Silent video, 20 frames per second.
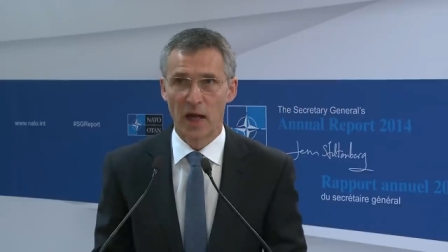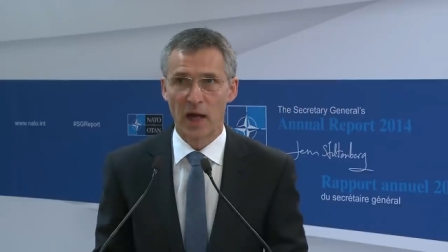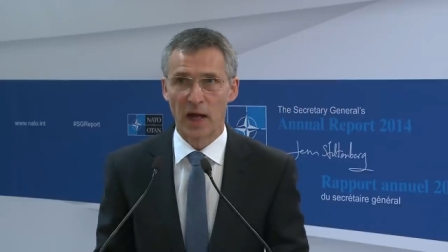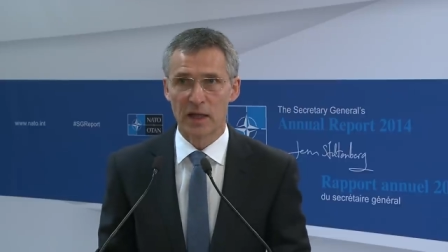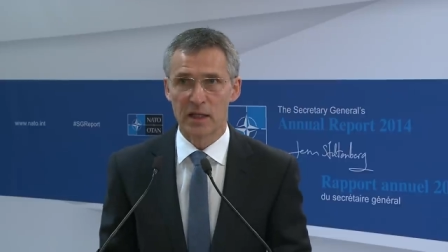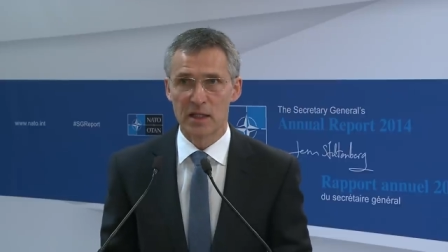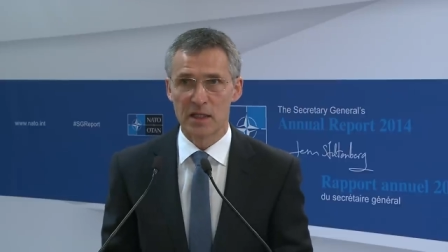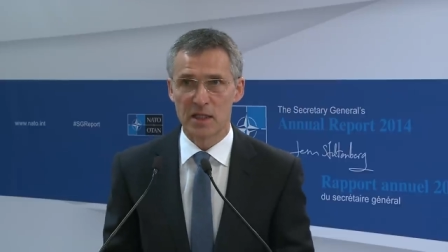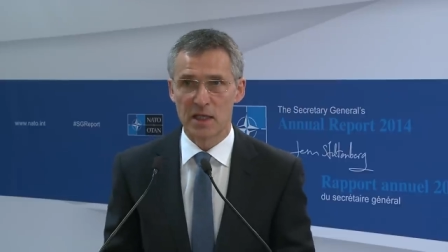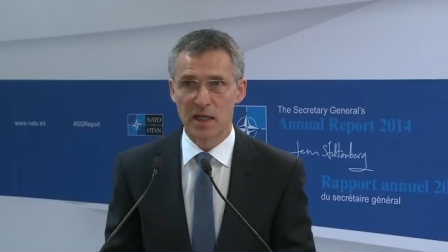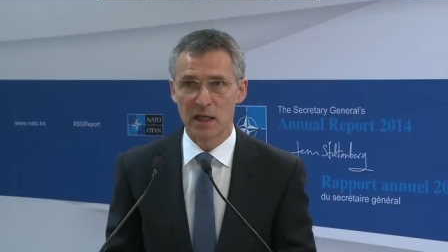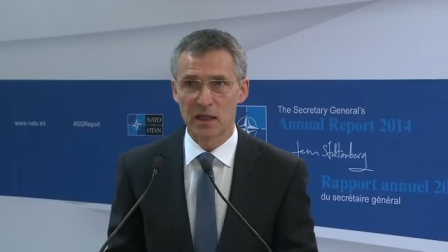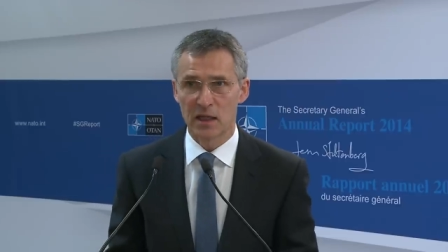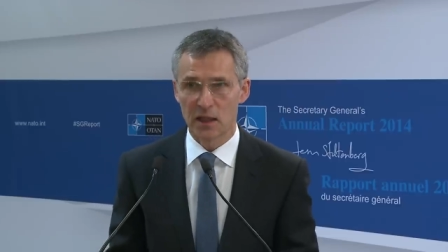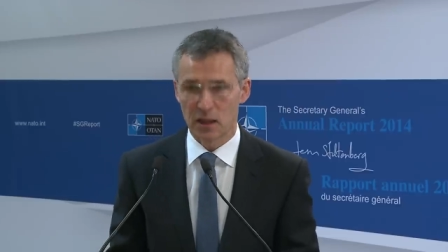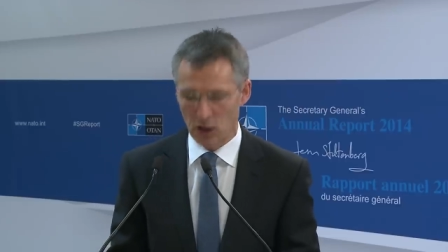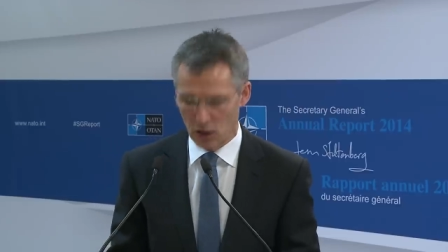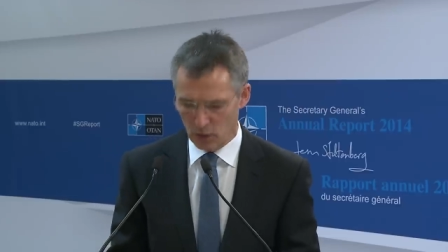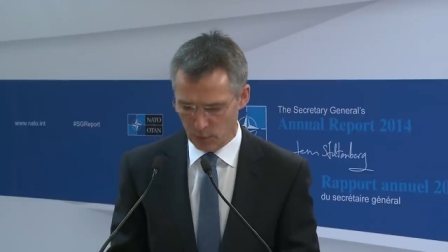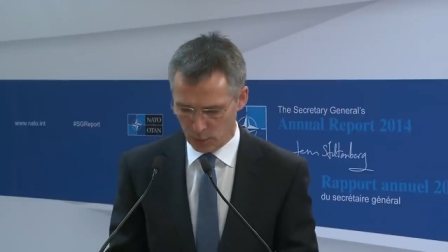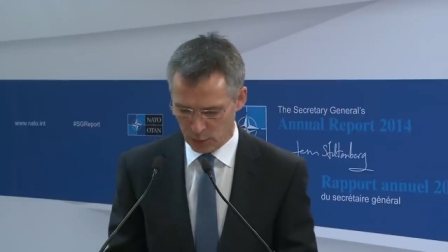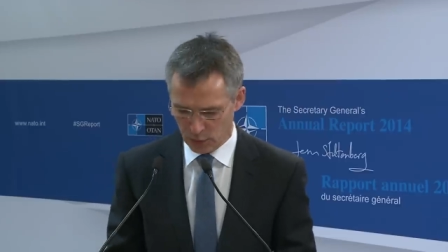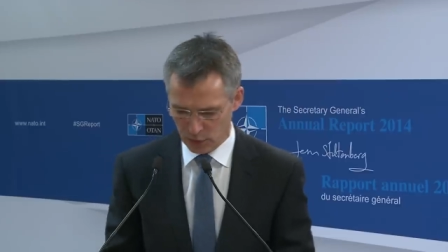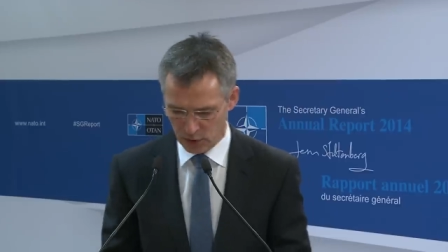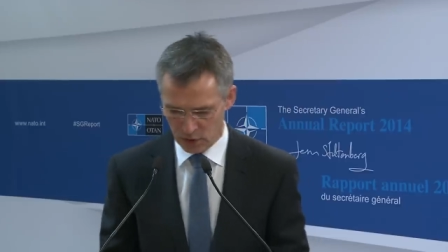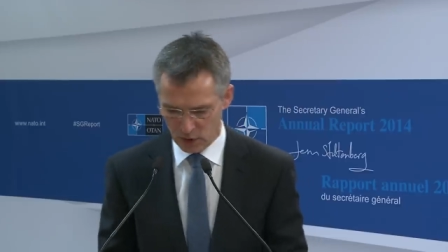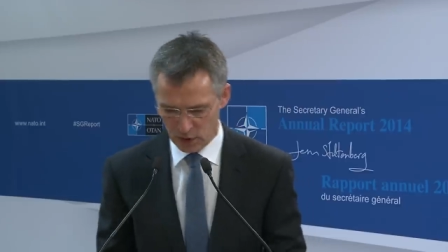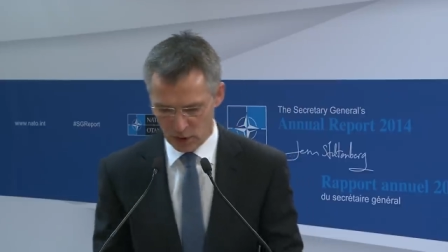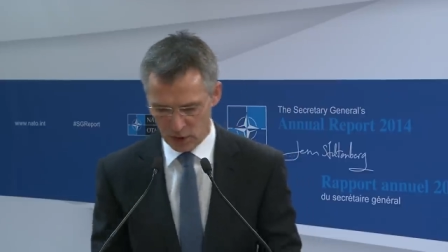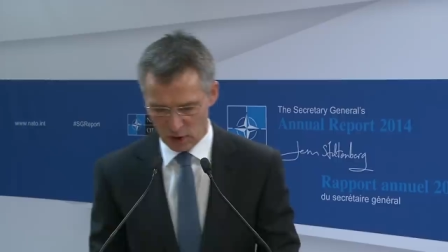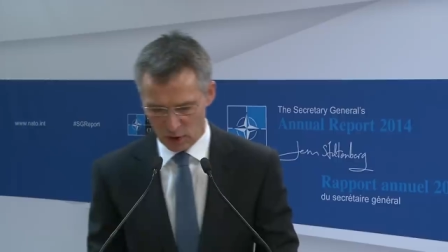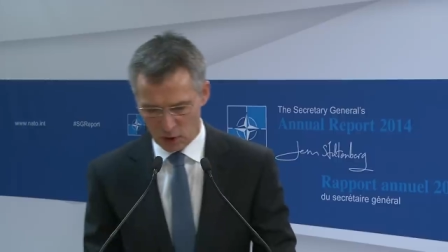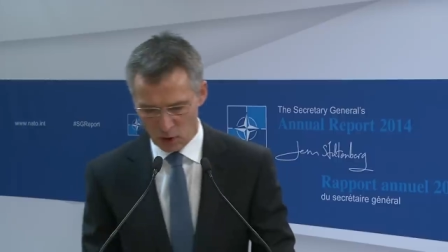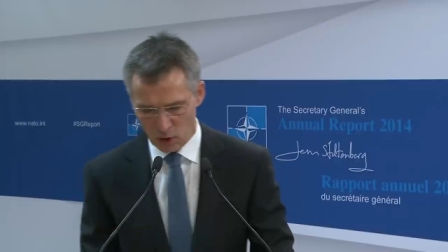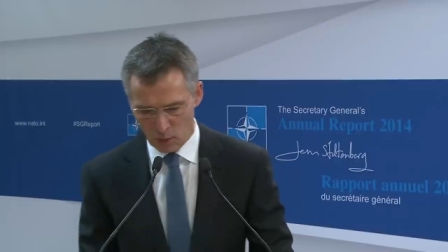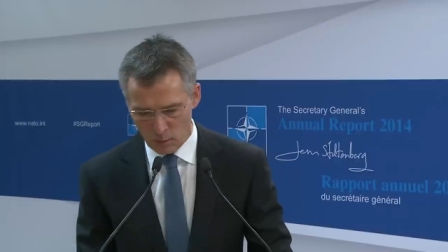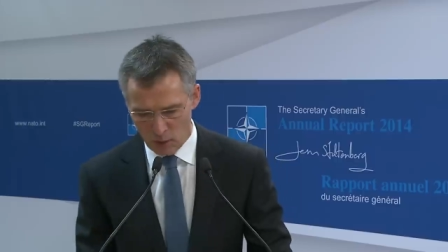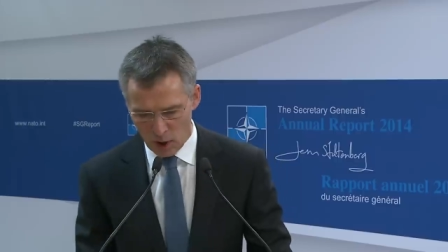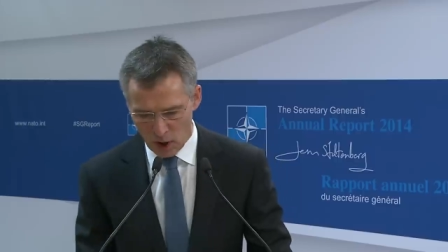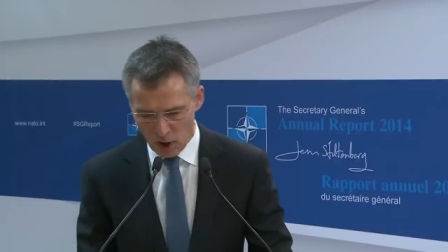And setting up
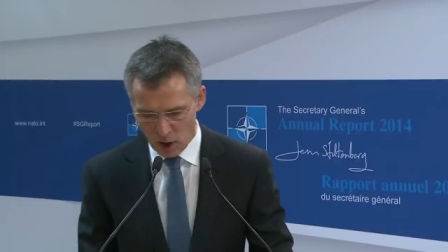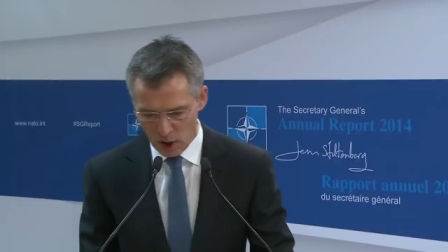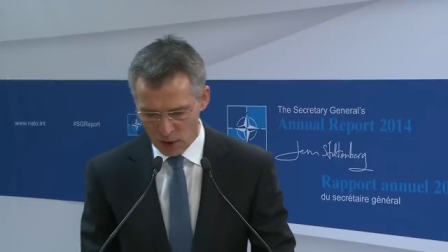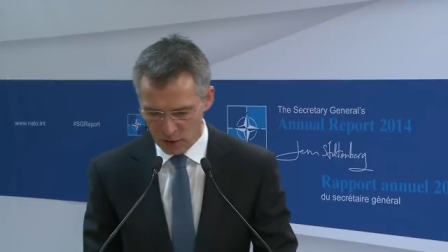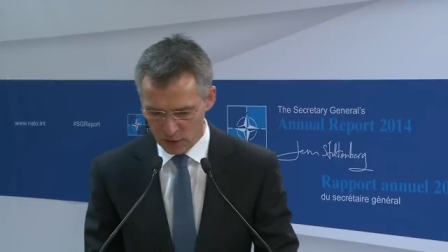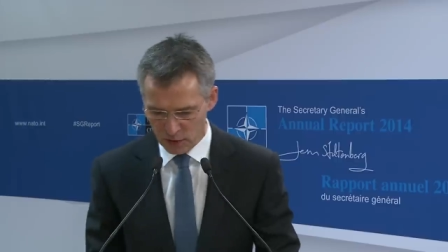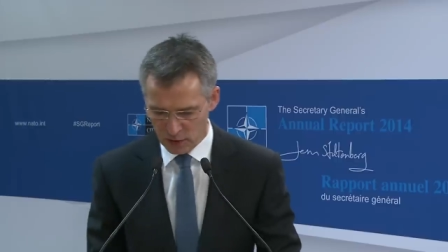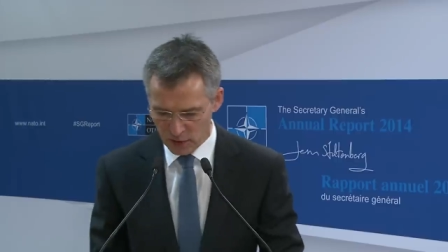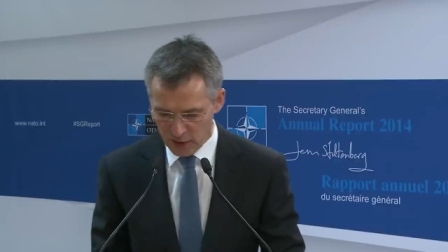command,